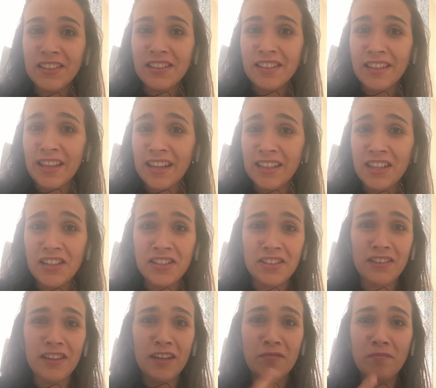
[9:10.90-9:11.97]

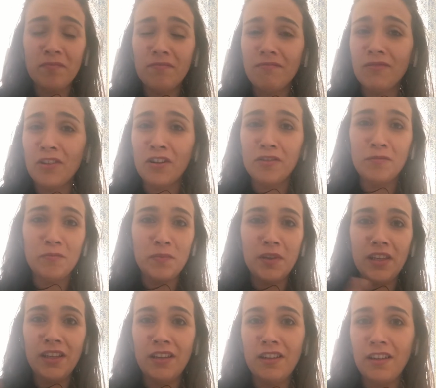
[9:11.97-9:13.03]
dilation cannot
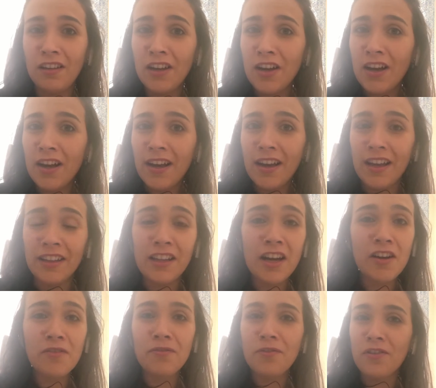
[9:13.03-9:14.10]
be
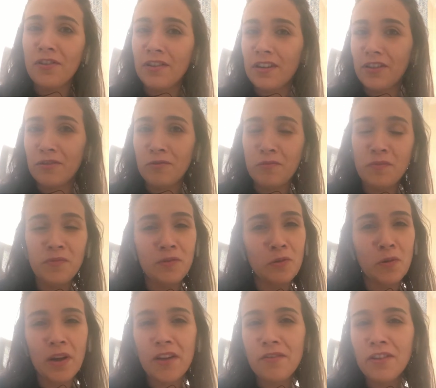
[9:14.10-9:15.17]
enough for her
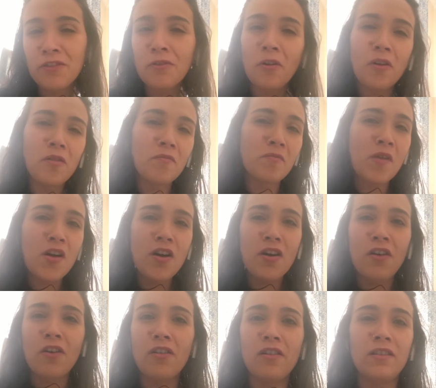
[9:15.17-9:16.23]
to have at home,
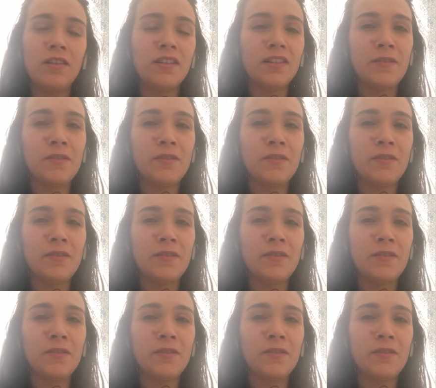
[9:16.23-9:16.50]
or